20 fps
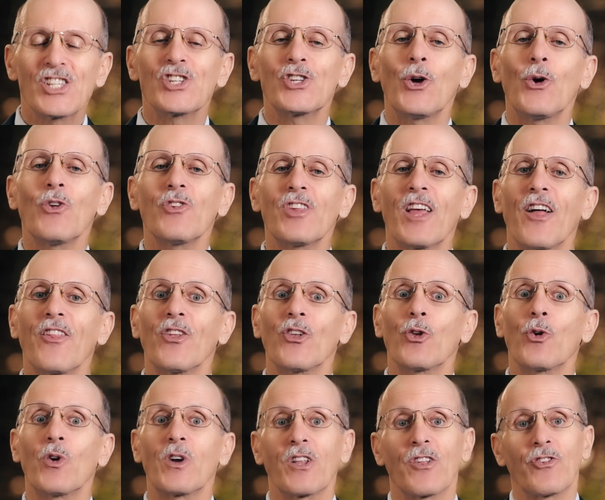shows how the
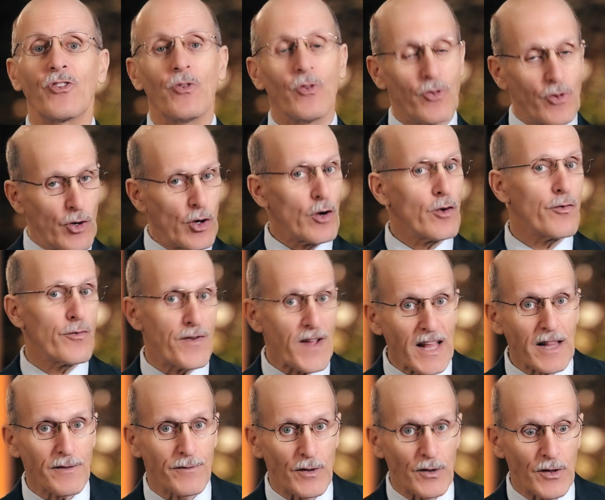Lord has used your
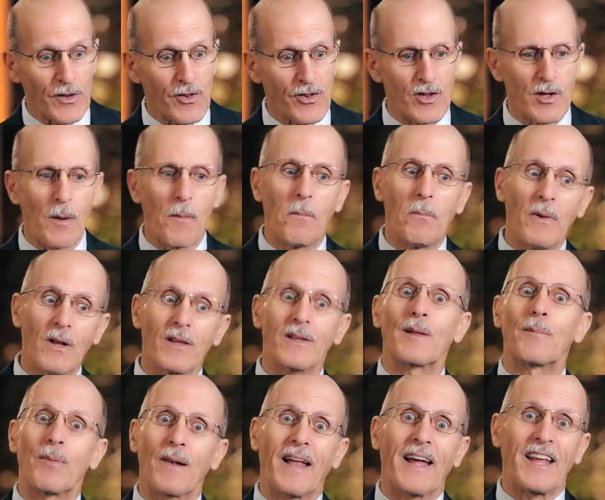faithfulness to
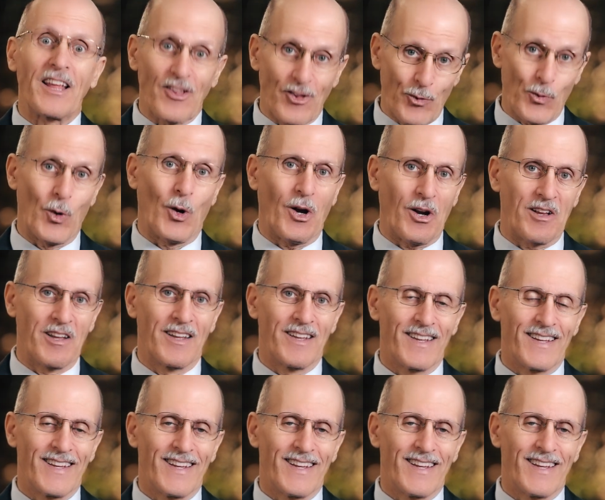multiply His work.